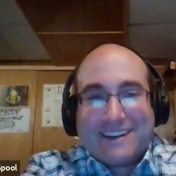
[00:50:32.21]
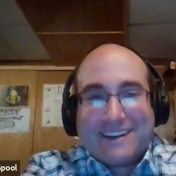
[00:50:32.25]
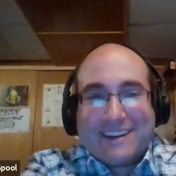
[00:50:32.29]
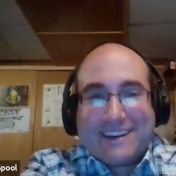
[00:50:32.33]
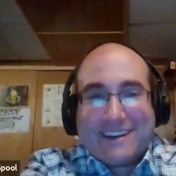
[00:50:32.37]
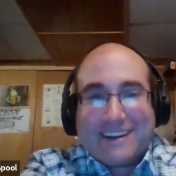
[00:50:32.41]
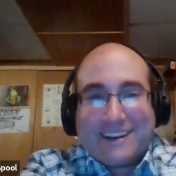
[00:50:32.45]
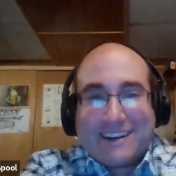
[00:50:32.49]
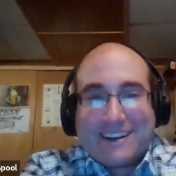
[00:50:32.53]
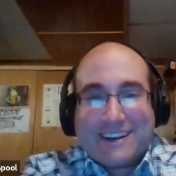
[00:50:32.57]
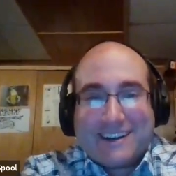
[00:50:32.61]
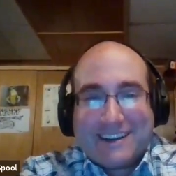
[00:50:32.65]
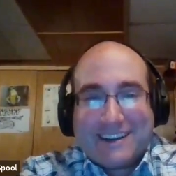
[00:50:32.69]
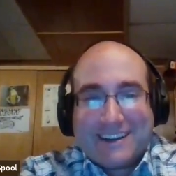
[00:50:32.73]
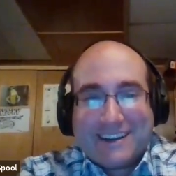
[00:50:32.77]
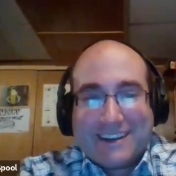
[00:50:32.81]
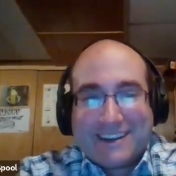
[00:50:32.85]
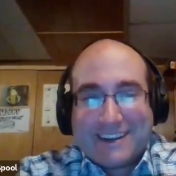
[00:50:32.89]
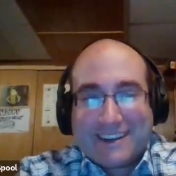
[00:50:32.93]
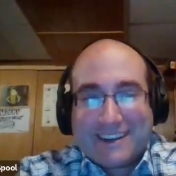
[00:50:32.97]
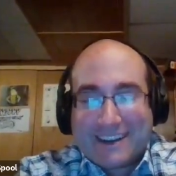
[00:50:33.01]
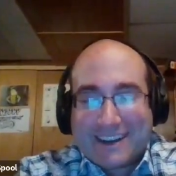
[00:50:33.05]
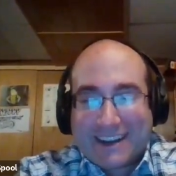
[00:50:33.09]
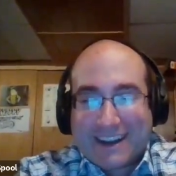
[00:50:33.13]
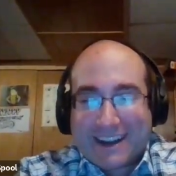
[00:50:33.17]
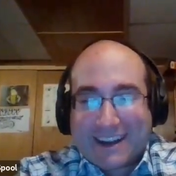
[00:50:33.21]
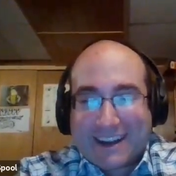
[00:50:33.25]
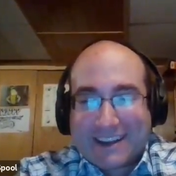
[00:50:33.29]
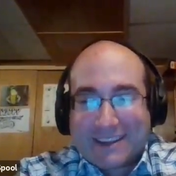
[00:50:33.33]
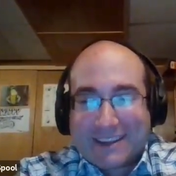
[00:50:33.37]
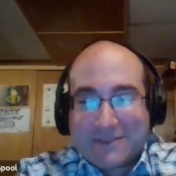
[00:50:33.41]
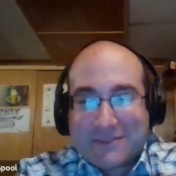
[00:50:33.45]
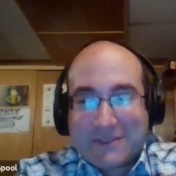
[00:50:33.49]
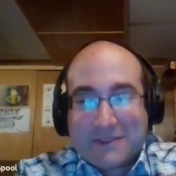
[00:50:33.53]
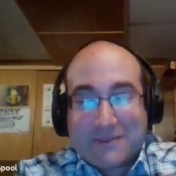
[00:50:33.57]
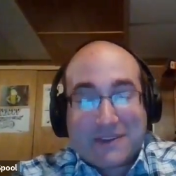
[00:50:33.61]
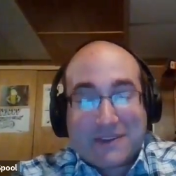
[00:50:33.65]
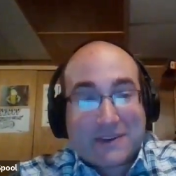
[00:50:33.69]
I
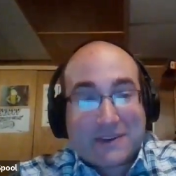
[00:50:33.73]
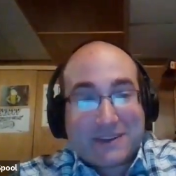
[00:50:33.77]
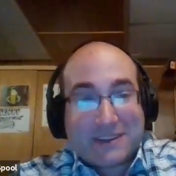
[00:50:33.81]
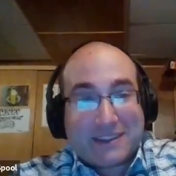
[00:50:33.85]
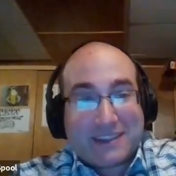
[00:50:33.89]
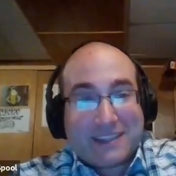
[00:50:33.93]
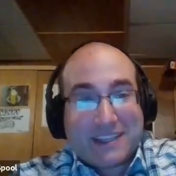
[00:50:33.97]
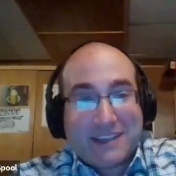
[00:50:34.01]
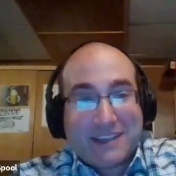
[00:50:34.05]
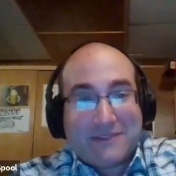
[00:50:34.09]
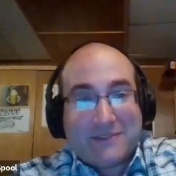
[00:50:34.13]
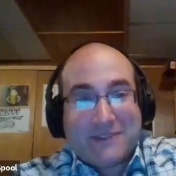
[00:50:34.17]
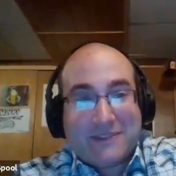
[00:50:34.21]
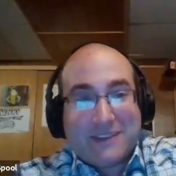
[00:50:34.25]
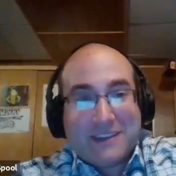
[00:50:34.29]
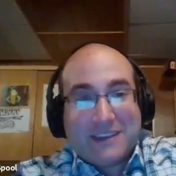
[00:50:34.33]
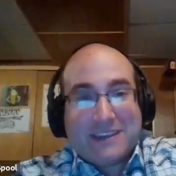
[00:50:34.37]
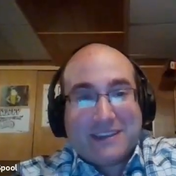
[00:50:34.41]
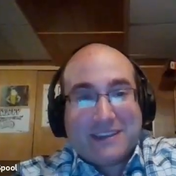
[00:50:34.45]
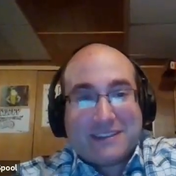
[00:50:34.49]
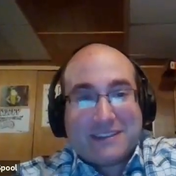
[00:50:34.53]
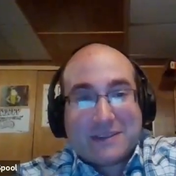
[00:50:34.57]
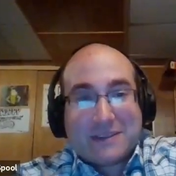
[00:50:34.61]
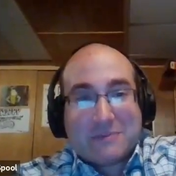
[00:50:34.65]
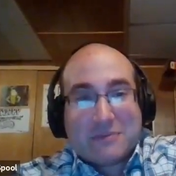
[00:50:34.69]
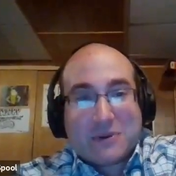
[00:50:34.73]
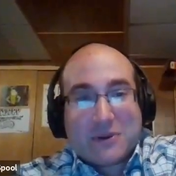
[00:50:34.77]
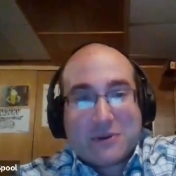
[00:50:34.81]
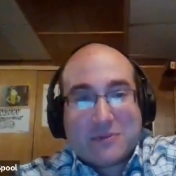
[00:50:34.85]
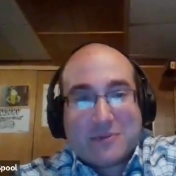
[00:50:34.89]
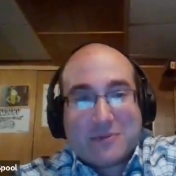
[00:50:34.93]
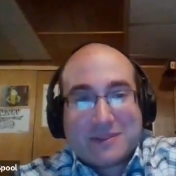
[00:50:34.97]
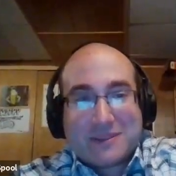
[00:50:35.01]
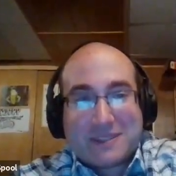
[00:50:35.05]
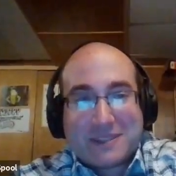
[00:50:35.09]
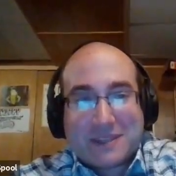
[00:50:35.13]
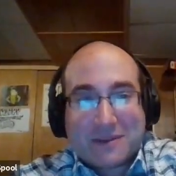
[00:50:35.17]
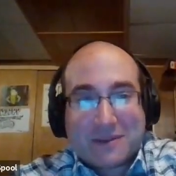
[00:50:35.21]
live in a very leafy
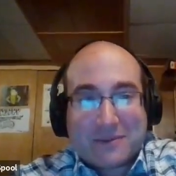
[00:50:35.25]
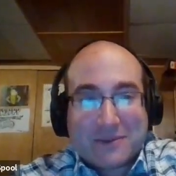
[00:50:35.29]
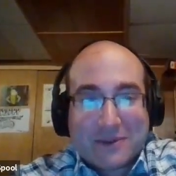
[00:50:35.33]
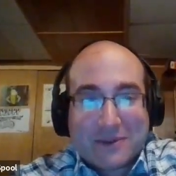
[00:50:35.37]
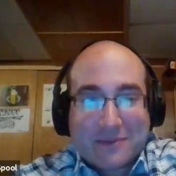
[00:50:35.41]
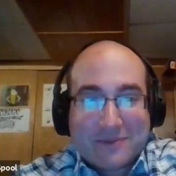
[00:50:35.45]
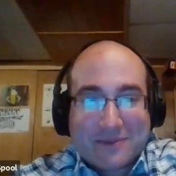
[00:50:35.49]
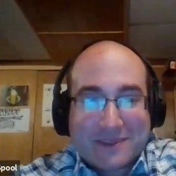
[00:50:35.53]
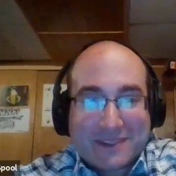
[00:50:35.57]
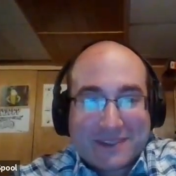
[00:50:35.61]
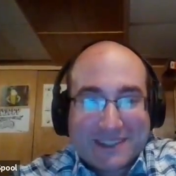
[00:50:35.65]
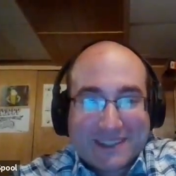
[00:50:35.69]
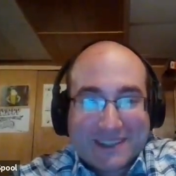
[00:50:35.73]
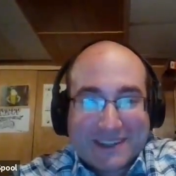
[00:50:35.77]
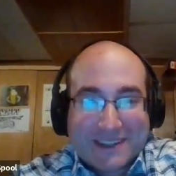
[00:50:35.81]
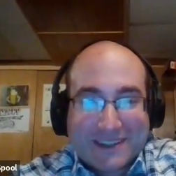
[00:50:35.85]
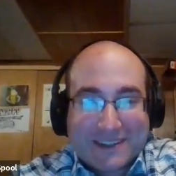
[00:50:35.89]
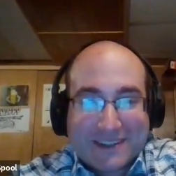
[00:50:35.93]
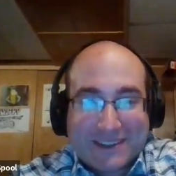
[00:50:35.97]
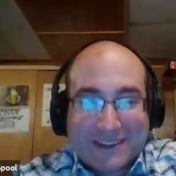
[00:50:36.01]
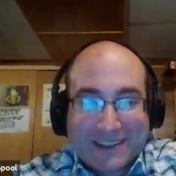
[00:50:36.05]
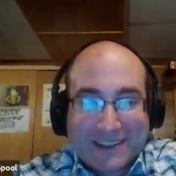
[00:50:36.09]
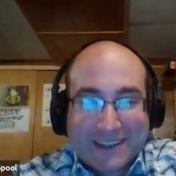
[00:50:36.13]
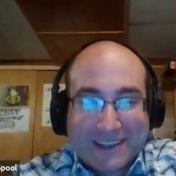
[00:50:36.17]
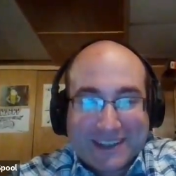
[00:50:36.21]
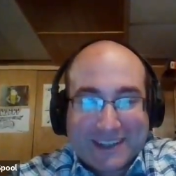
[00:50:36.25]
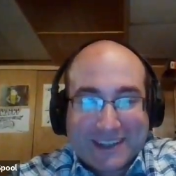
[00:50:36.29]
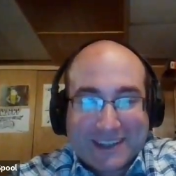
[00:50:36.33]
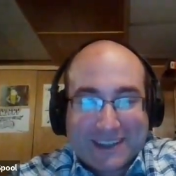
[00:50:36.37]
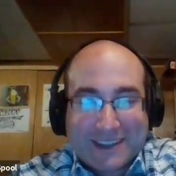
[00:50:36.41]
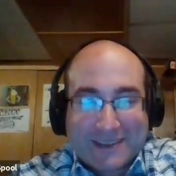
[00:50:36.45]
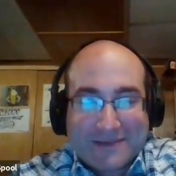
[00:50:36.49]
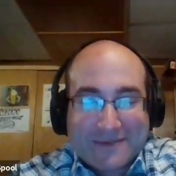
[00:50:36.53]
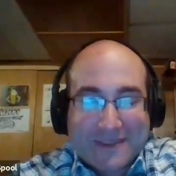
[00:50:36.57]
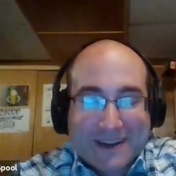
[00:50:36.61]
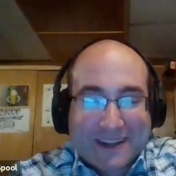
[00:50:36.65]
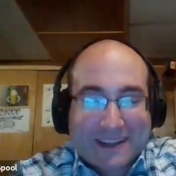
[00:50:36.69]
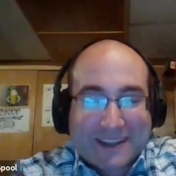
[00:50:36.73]
suburban suburb, so I
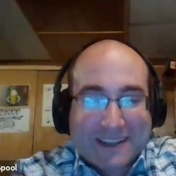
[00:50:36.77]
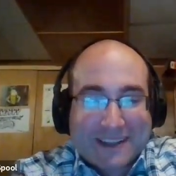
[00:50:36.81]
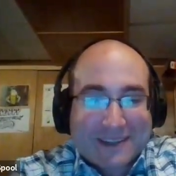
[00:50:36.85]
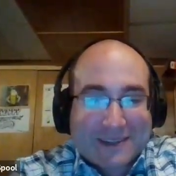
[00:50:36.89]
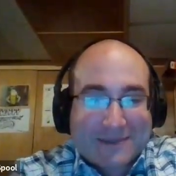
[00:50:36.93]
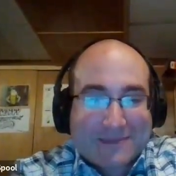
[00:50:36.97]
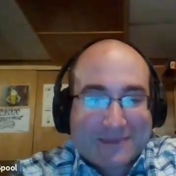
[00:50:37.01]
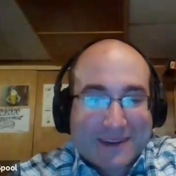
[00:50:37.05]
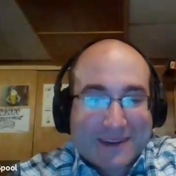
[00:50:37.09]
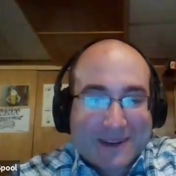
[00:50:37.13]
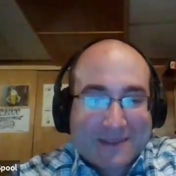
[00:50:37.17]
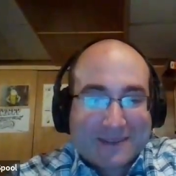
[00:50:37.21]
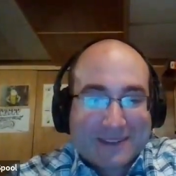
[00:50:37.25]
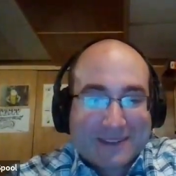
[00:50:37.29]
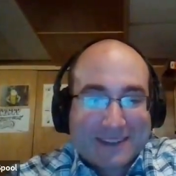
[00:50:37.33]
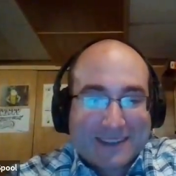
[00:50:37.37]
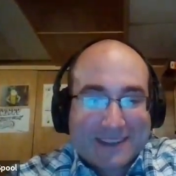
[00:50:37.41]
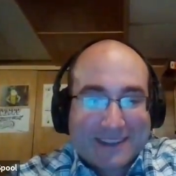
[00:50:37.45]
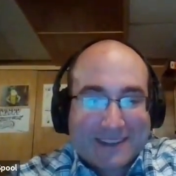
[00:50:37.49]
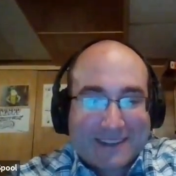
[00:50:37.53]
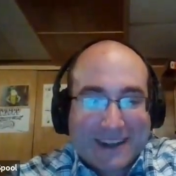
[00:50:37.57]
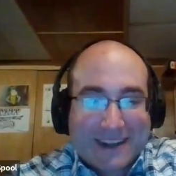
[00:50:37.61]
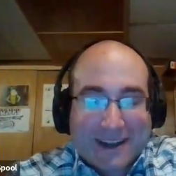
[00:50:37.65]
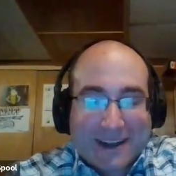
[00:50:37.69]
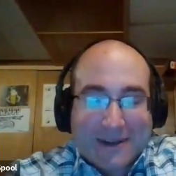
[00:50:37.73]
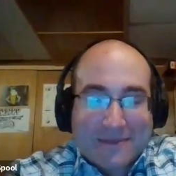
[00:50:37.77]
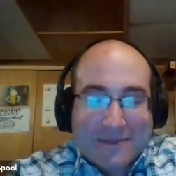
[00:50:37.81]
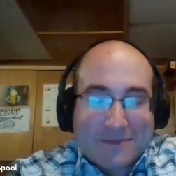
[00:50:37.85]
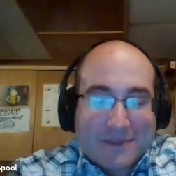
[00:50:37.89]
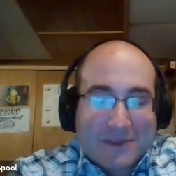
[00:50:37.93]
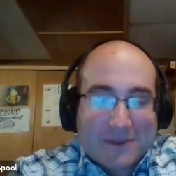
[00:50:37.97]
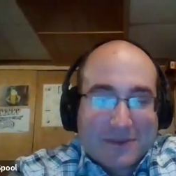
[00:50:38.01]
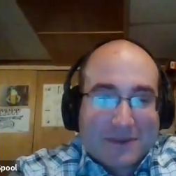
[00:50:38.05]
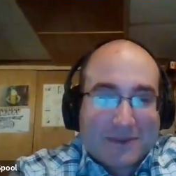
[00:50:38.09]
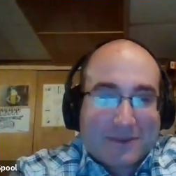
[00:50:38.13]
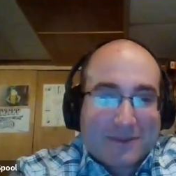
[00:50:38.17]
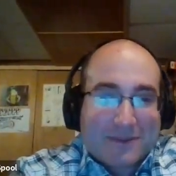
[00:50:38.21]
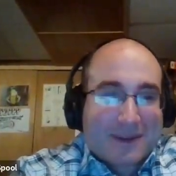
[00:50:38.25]
think Montclair is probably. Now I'm
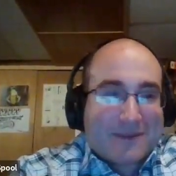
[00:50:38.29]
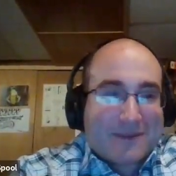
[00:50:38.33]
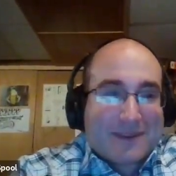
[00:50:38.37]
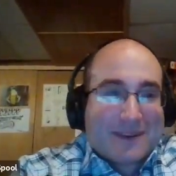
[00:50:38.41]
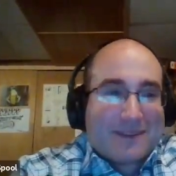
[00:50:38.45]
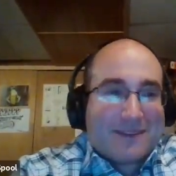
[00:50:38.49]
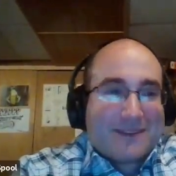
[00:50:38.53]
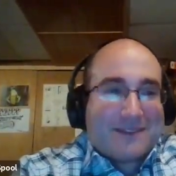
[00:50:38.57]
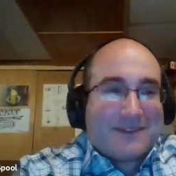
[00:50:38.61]
doing. What am I?